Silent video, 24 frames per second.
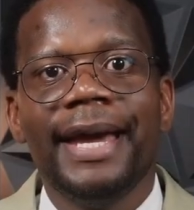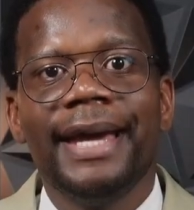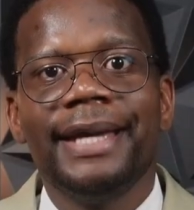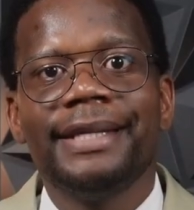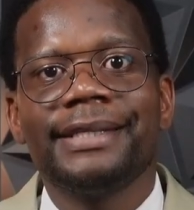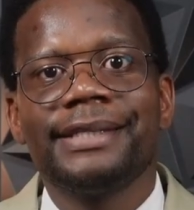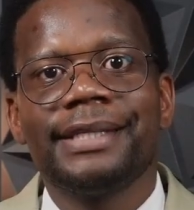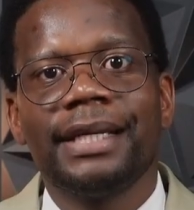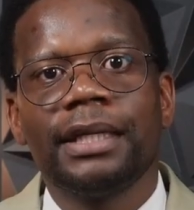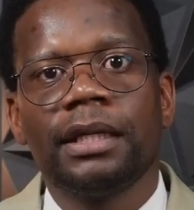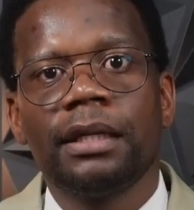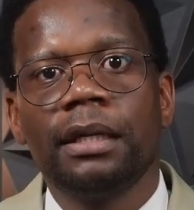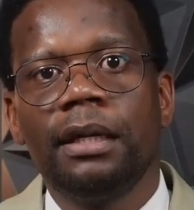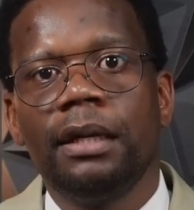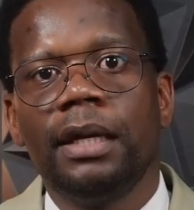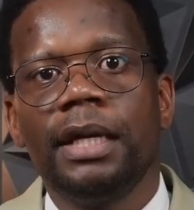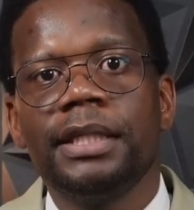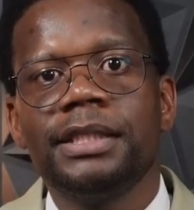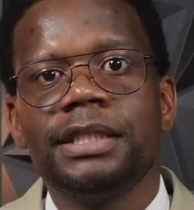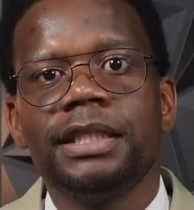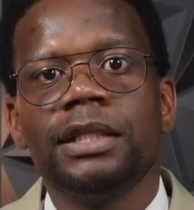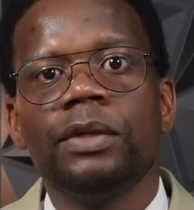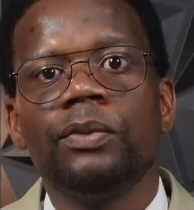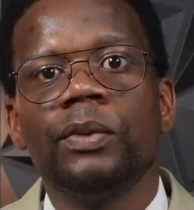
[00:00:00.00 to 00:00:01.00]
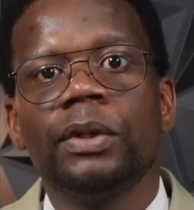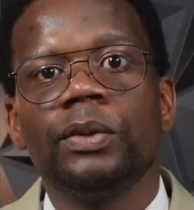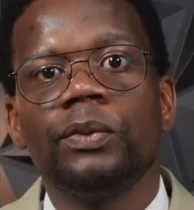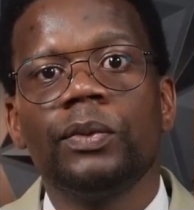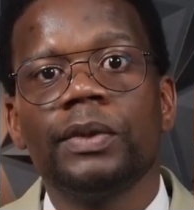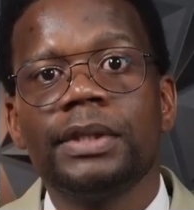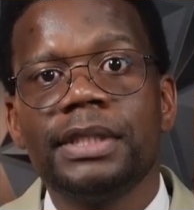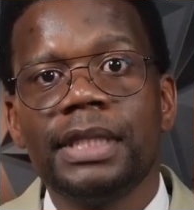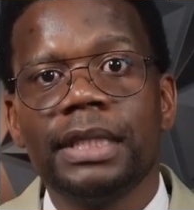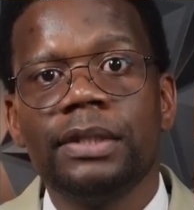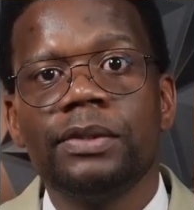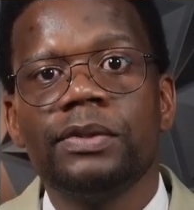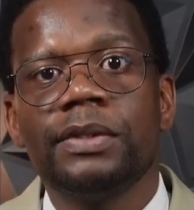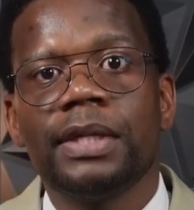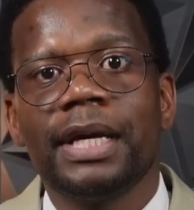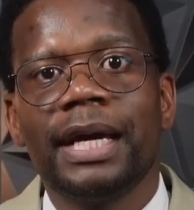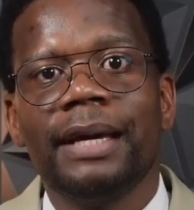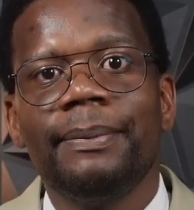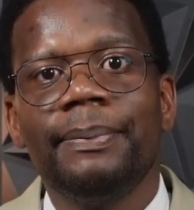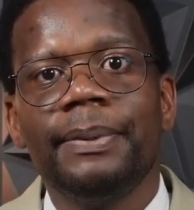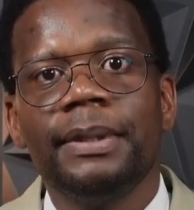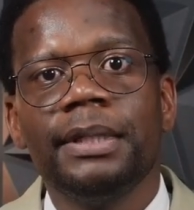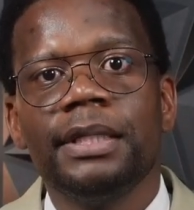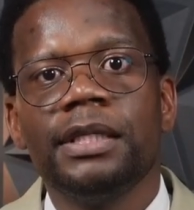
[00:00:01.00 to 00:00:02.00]
And psychologically, what will tend to
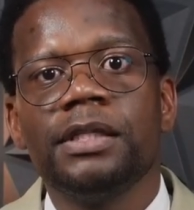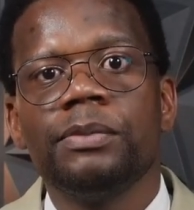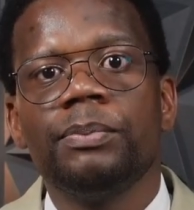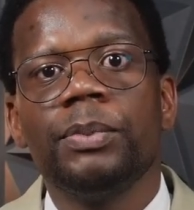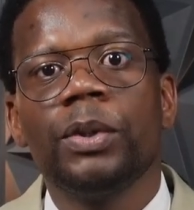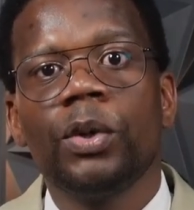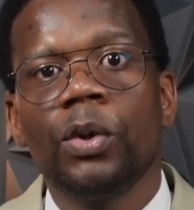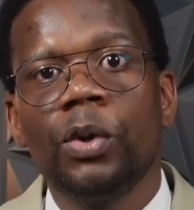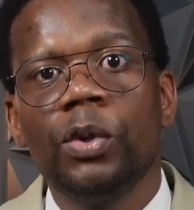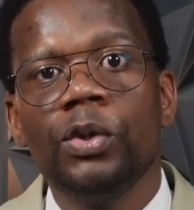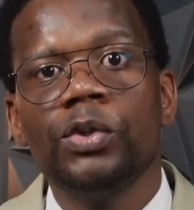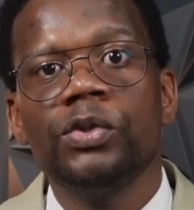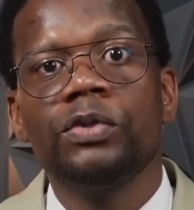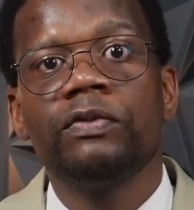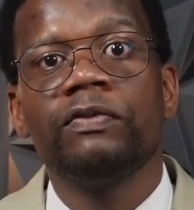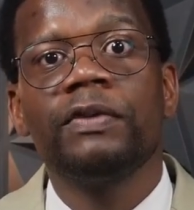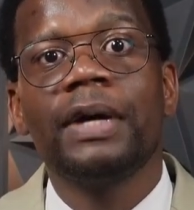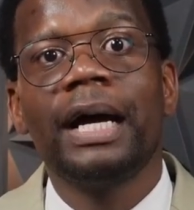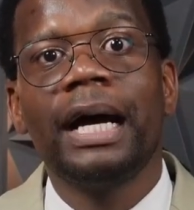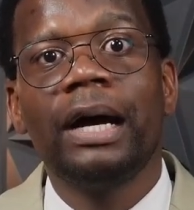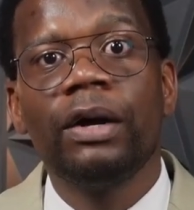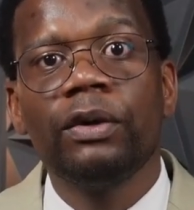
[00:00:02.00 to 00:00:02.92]
happen is because you've